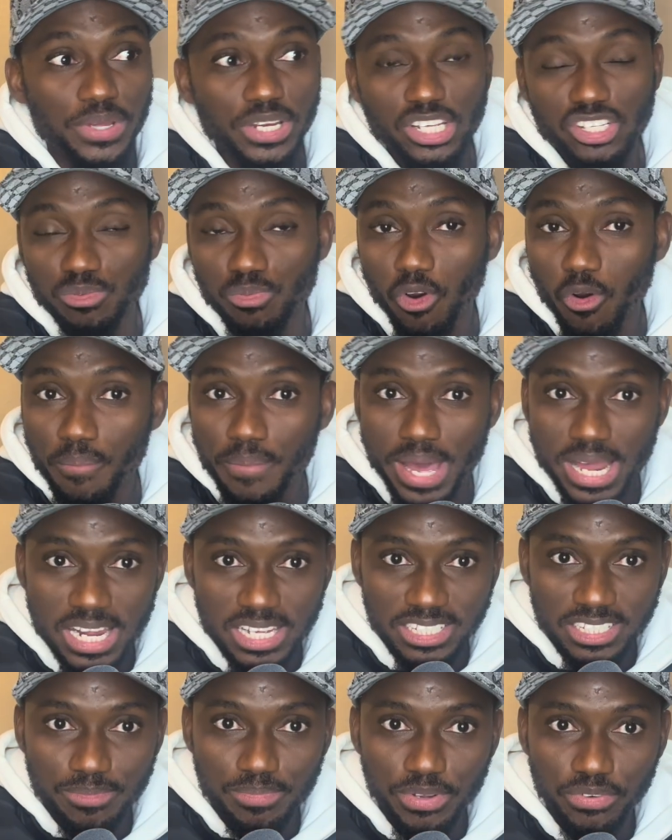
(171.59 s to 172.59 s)
he's a more
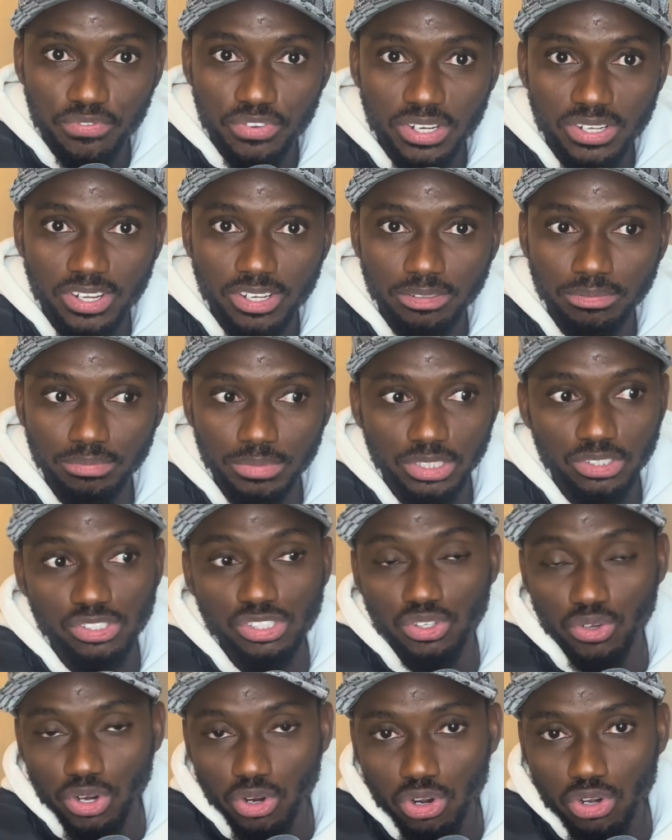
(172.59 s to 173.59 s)
balanced midfielder
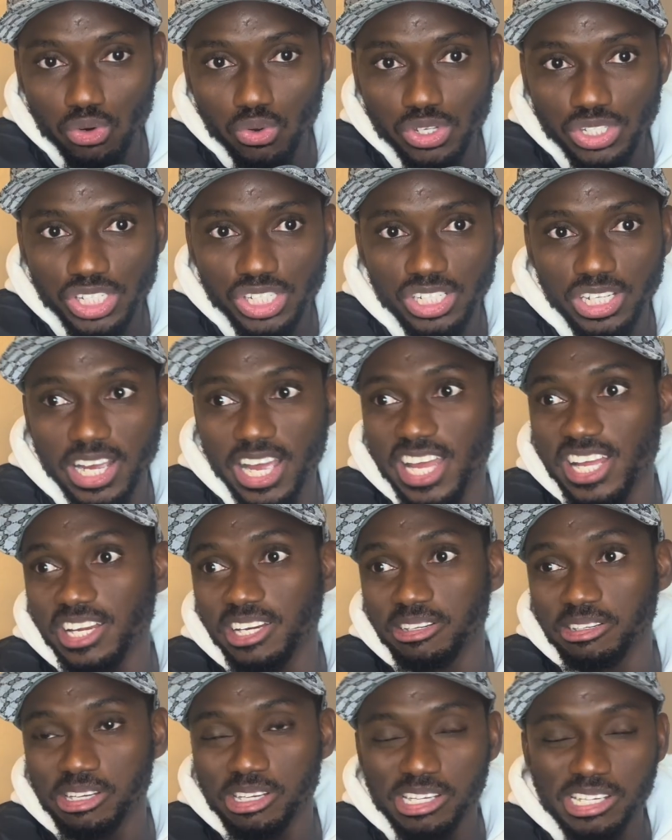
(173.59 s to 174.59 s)
because Rico Lewis is a kind of